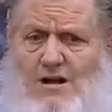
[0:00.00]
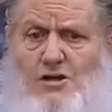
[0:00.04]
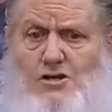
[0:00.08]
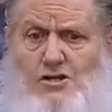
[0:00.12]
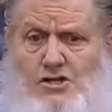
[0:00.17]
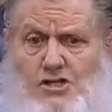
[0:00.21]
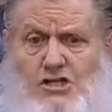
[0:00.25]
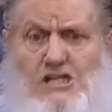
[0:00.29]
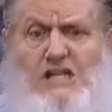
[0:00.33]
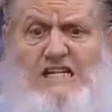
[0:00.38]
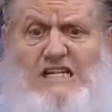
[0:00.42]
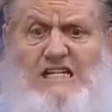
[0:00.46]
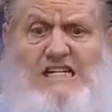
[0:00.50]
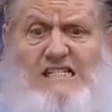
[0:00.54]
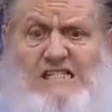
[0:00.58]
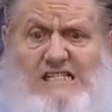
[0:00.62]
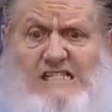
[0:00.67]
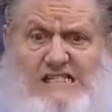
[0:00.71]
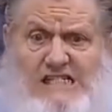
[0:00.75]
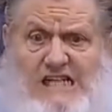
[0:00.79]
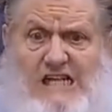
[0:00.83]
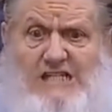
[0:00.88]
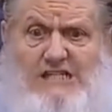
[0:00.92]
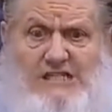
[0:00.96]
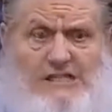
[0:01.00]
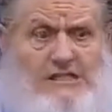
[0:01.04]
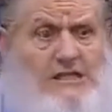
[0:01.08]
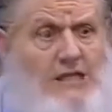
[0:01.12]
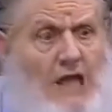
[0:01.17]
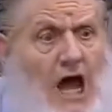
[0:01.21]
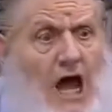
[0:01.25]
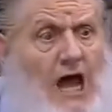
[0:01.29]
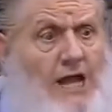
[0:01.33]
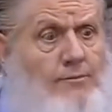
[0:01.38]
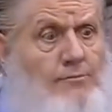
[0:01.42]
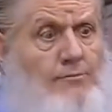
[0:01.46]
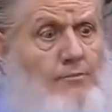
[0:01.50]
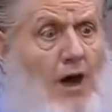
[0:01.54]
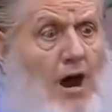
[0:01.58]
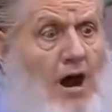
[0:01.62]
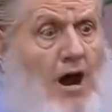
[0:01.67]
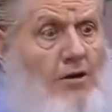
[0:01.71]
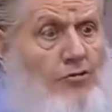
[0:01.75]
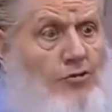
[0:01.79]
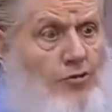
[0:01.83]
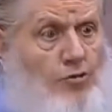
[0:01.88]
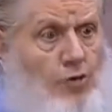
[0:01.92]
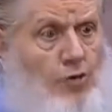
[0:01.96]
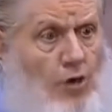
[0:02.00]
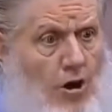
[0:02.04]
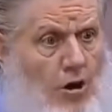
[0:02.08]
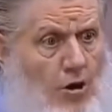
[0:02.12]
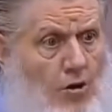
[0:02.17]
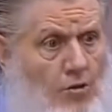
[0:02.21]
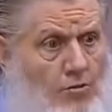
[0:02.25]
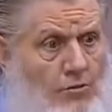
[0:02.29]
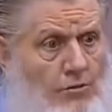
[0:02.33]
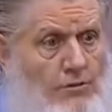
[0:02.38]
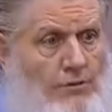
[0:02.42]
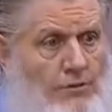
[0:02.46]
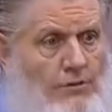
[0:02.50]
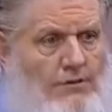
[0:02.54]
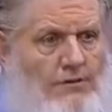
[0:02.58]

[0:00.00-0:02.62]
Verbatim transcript: She said, it's just like my throne.